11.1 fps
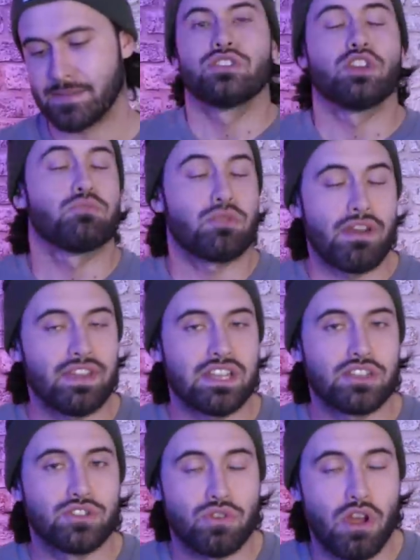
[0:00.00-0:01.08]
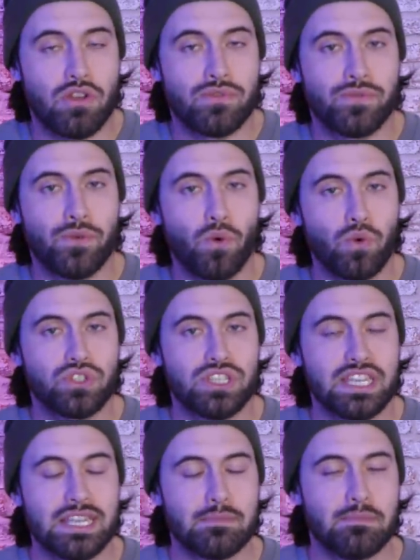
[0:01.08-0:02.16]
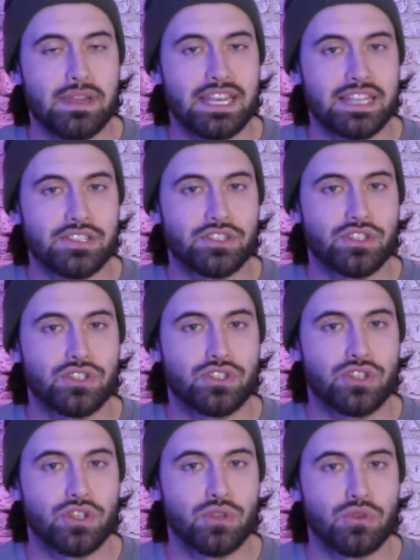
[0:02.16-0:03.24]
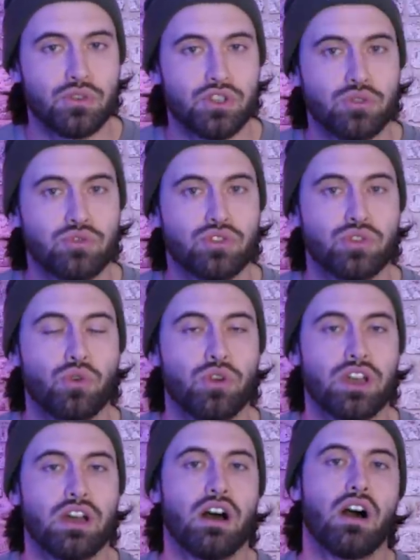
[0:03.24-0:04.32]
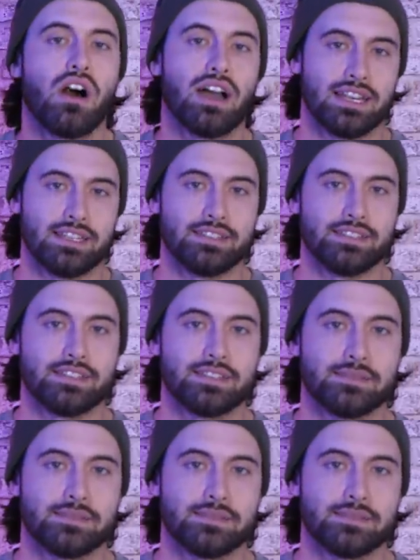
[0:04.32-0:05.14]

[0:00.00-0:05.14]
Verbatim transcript: So Breivik drove forty minutes to Utøya Island.